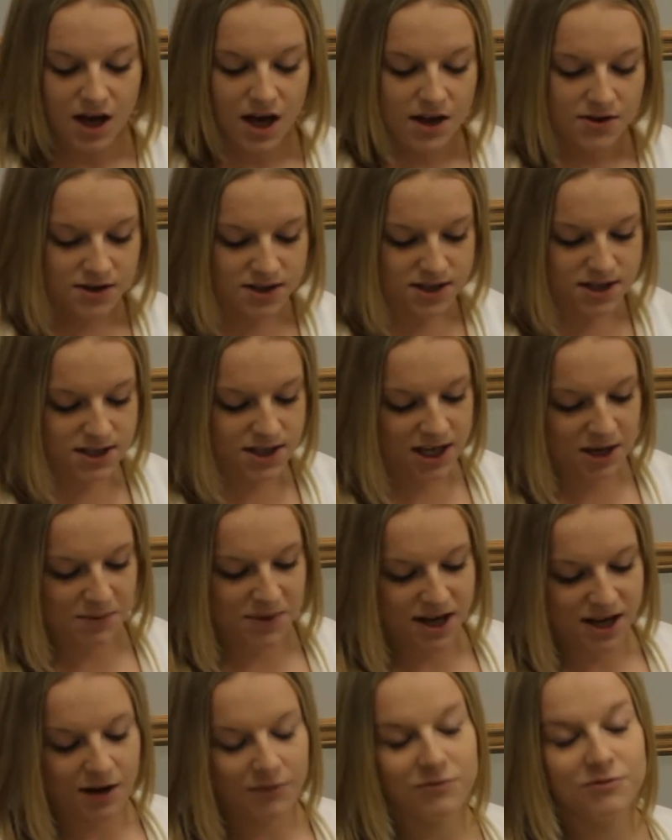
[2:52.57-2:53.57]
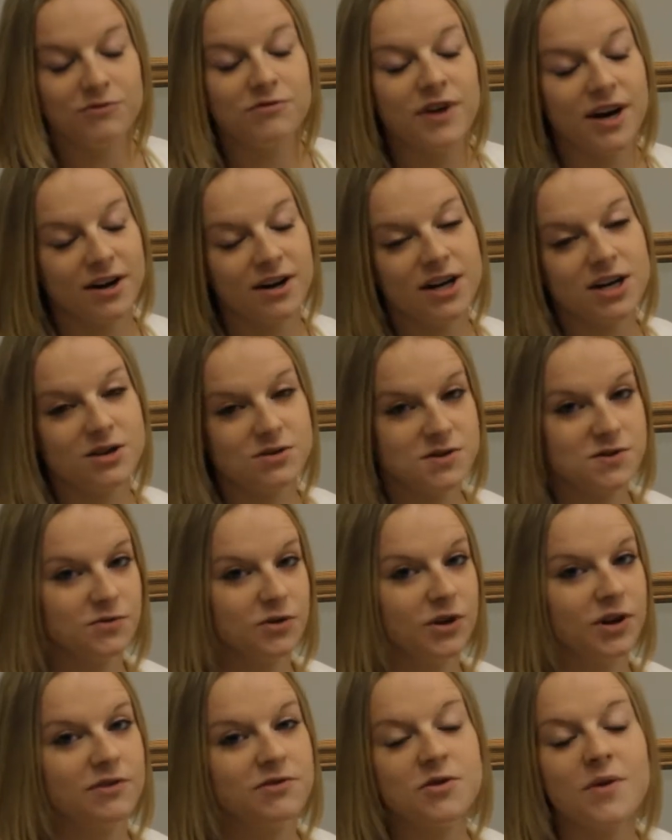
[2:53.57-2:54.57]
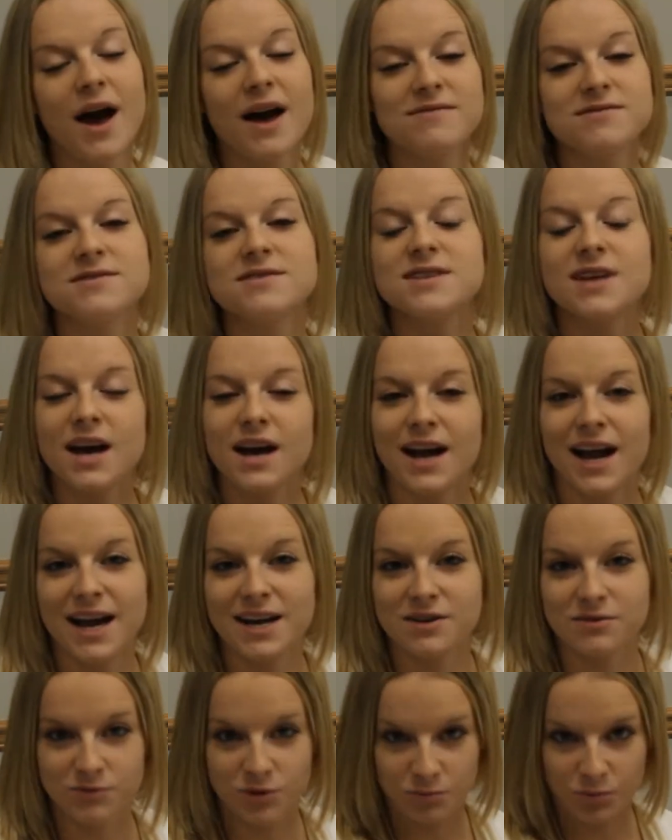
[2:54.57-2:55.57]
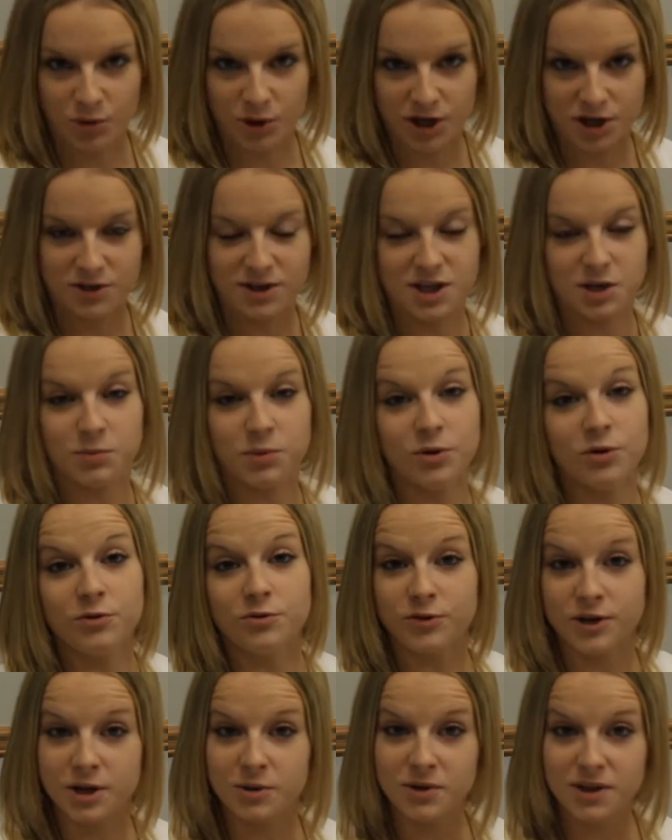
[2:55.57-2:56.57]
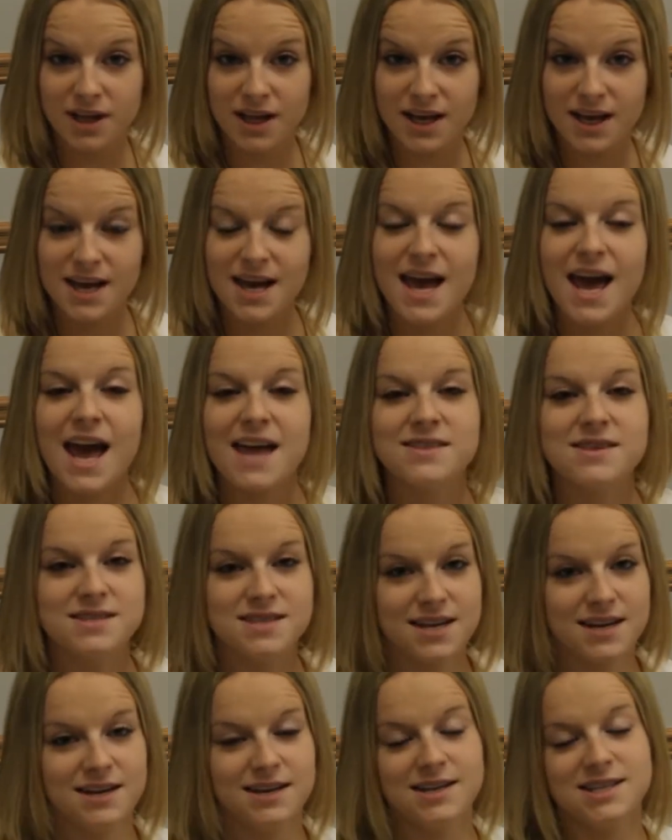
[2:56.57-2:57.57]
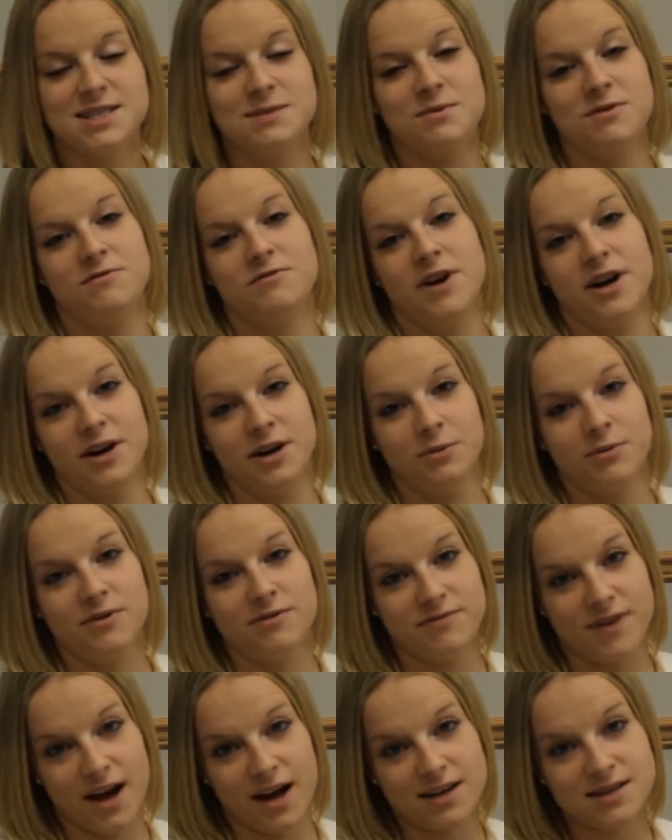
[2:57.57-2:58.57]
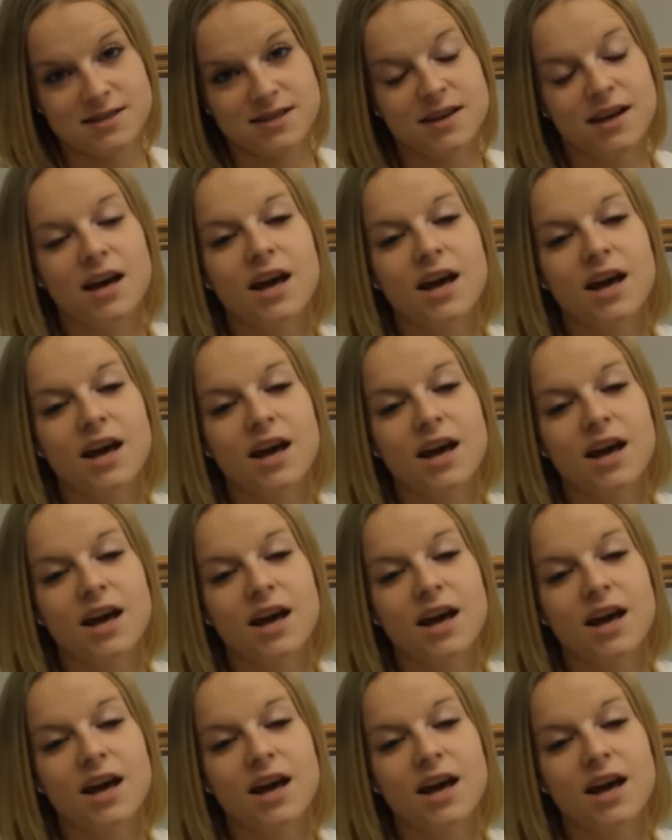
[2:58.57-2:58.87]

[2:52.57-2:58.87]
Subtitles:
This is going to become very useful if you have a kind of report you need to pull frequently and the data needs to be very refined.